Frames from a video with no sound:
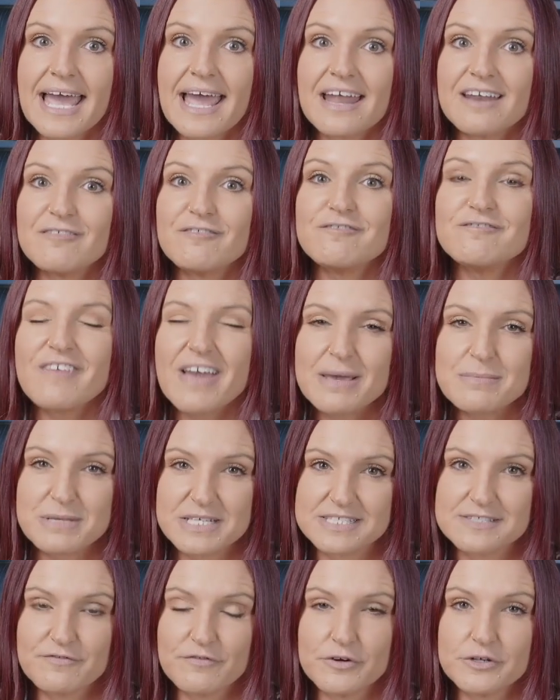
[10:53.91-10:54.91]
and
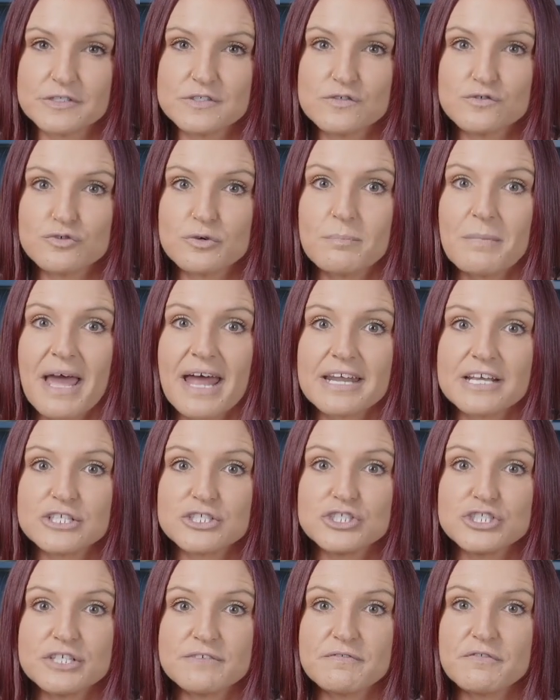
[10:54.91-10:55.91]
famous for its dramatic
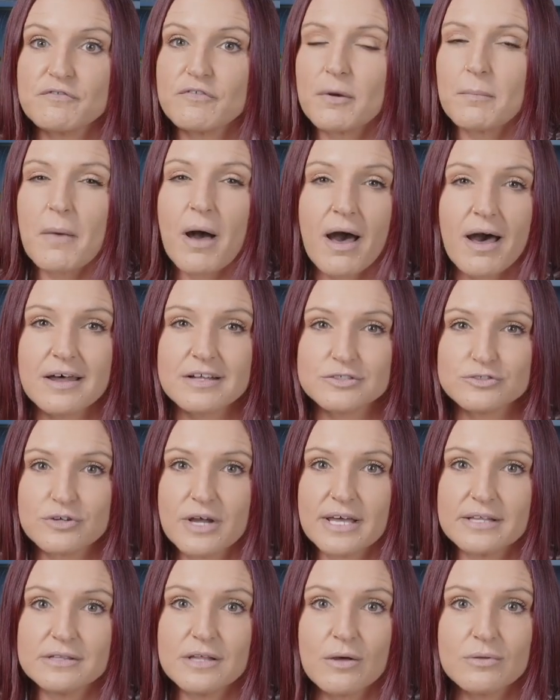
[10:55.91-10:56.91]
shift from hot,
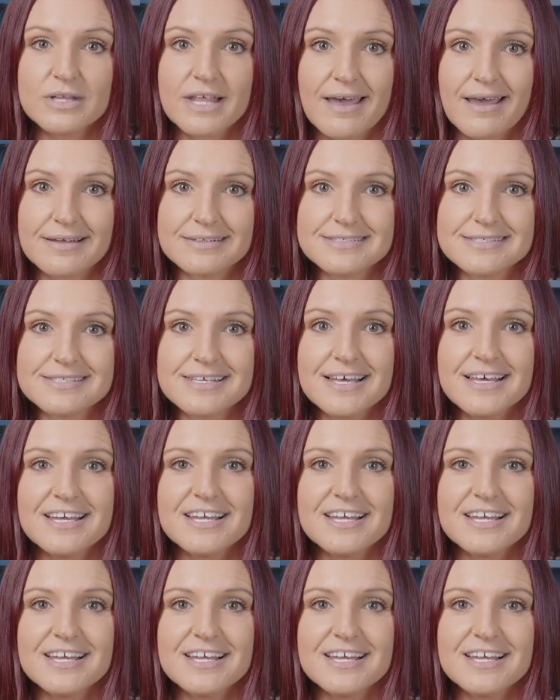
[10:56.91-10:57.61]
dry lowlands